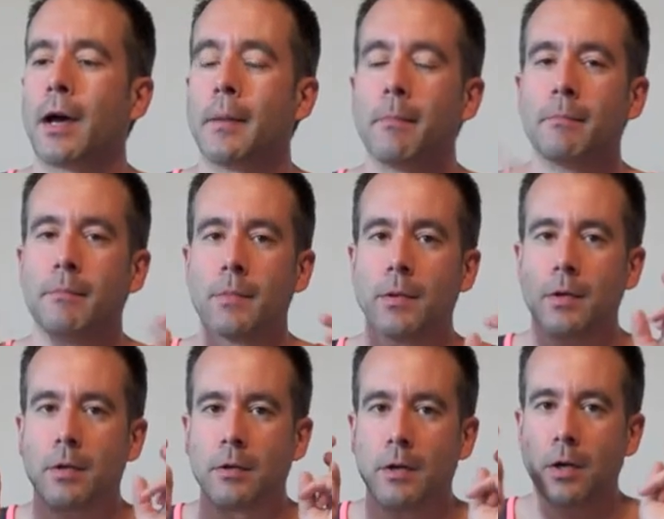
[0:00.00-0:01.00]
I'm
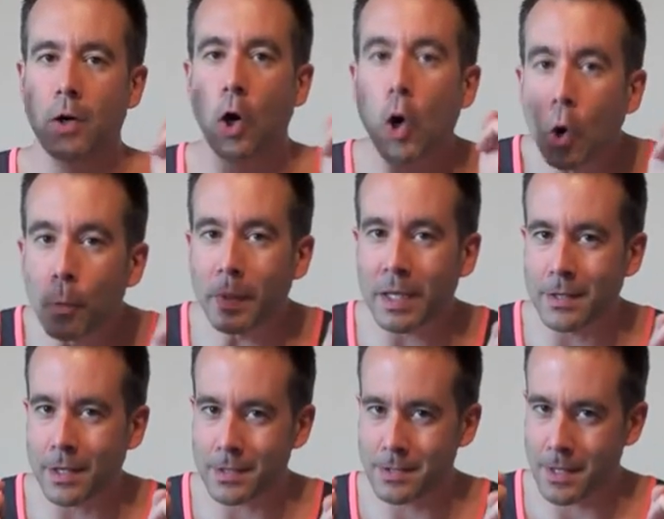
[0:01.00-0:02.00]
hoping
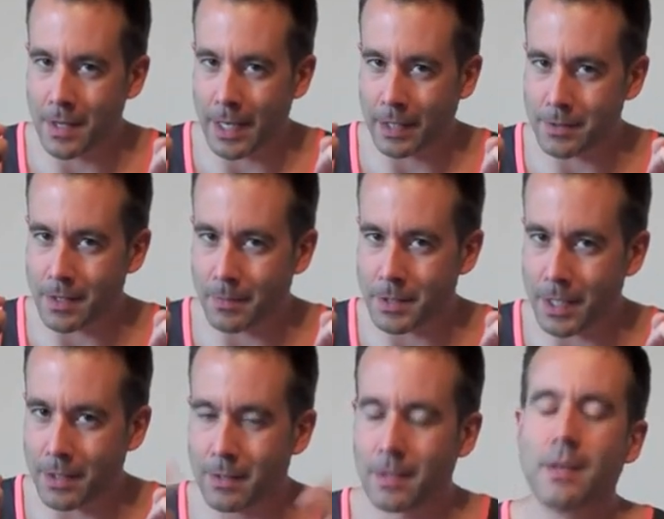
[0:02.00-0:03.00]
that it's in the next update.
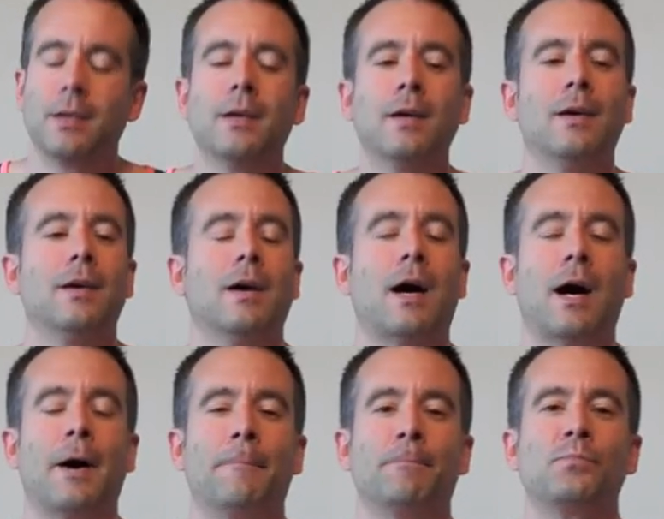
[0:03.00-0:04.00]

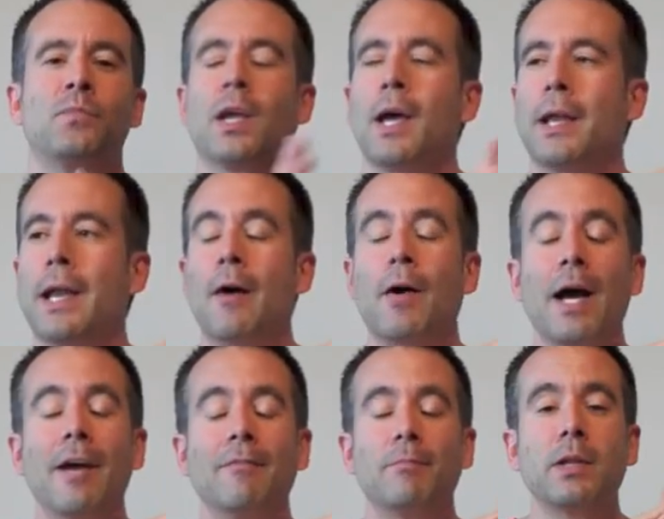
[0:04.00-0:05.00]
Um, and now I
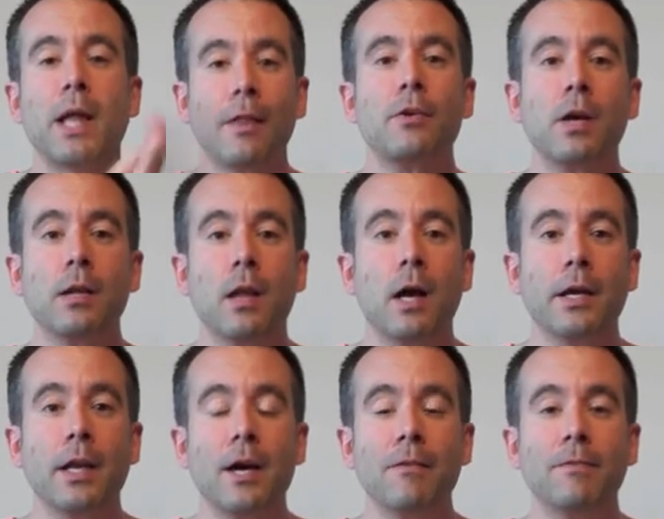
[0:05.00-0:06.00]
have blathered on long
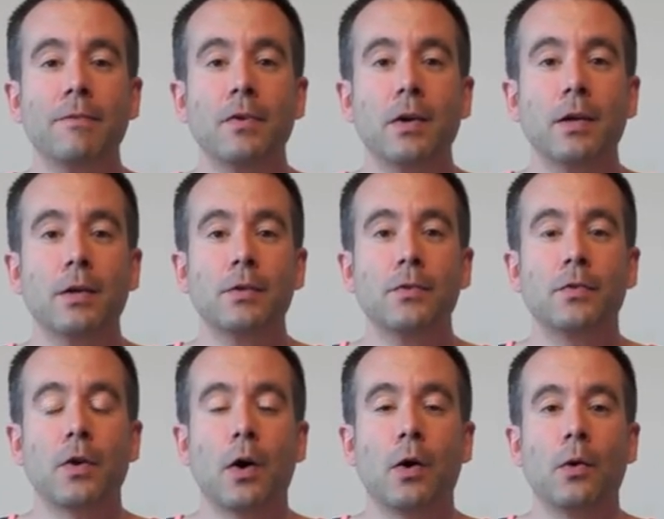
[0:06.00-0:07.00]
enough,
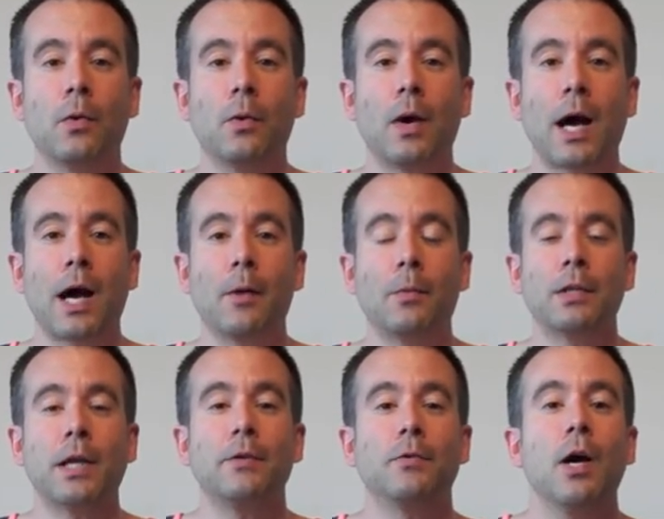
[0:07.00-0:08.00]
so I will
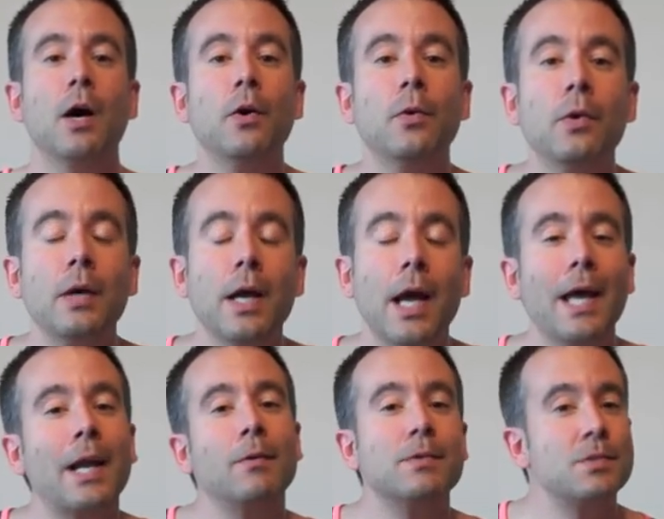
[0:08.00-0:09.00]
let you go,
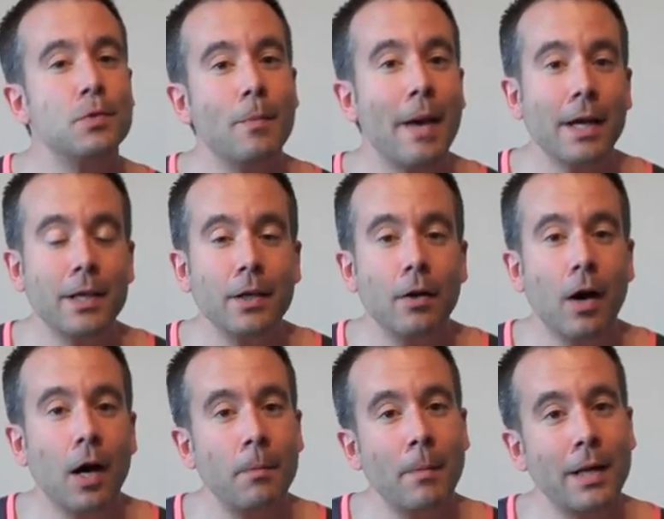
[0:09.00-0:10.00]
and I will see you back here
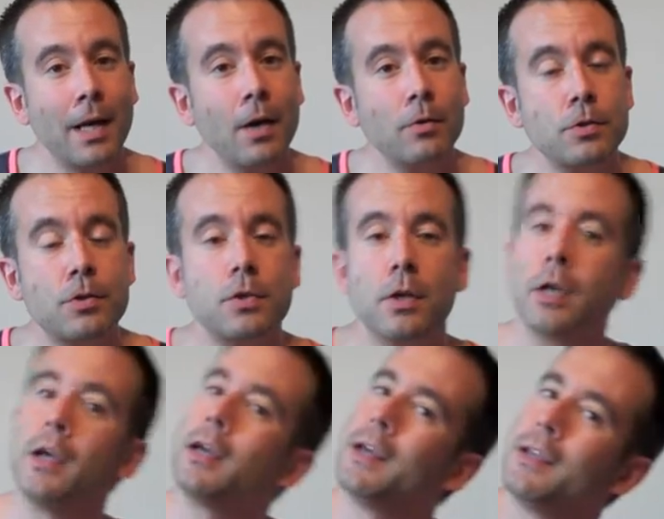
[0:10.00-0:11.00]
on my couch
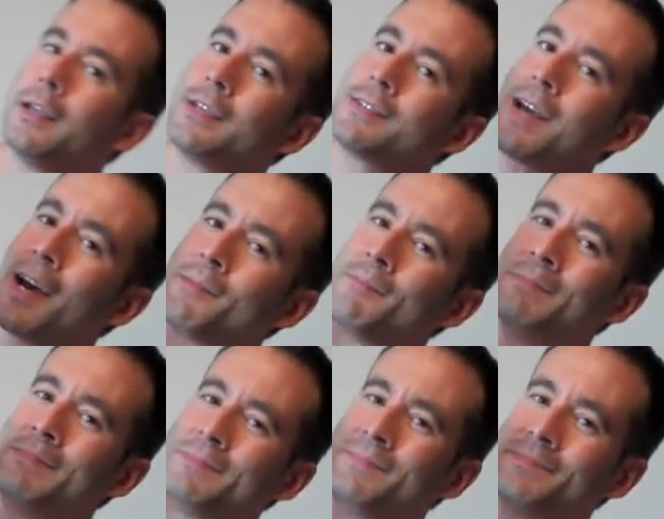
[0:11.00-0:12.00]
next time.
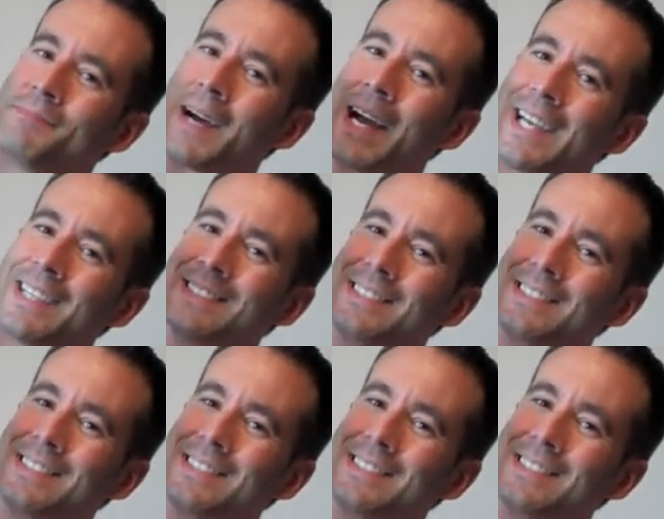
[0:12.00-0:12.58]
Bye.